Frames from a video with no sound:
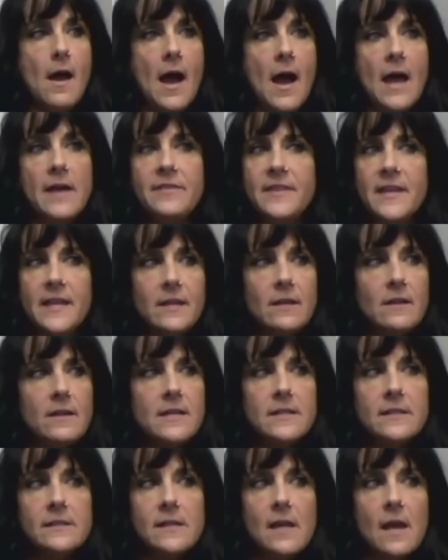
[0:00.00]
I think
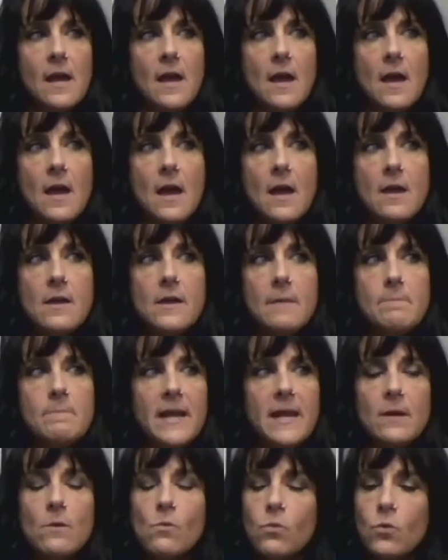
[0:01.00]

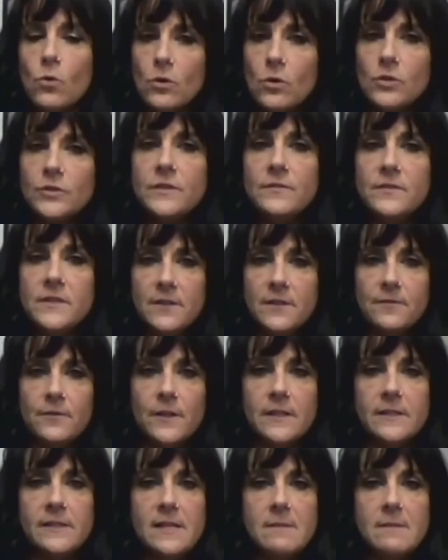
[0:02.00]
made a world of difference